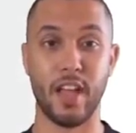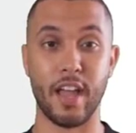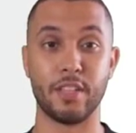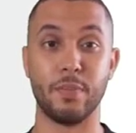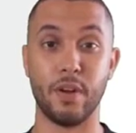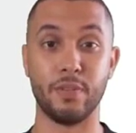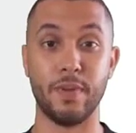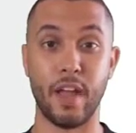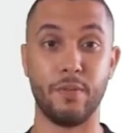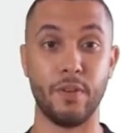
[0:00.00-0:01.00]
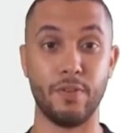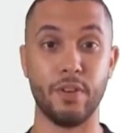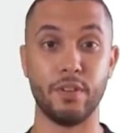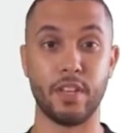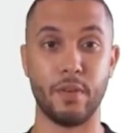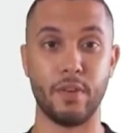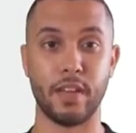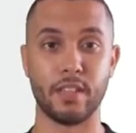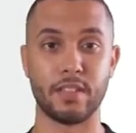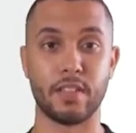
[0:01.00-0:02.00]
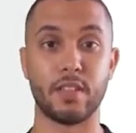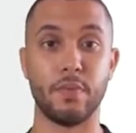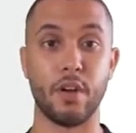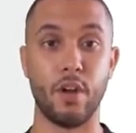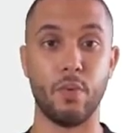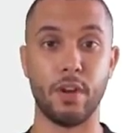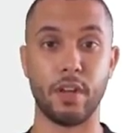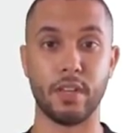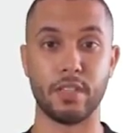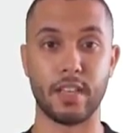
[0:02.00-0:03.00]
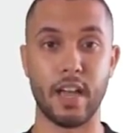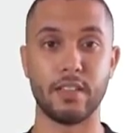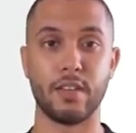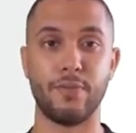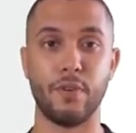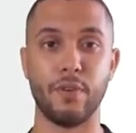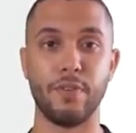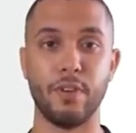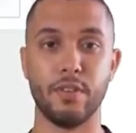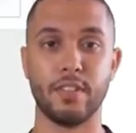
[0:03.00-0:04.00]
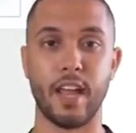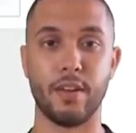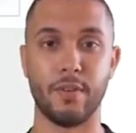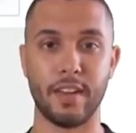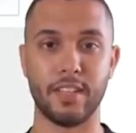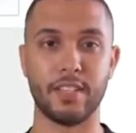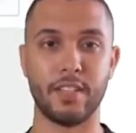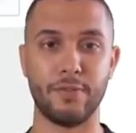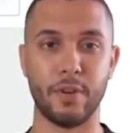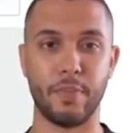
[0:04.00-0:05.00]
as well as we have a reviews and rating system where you can assign different reviews and rating to different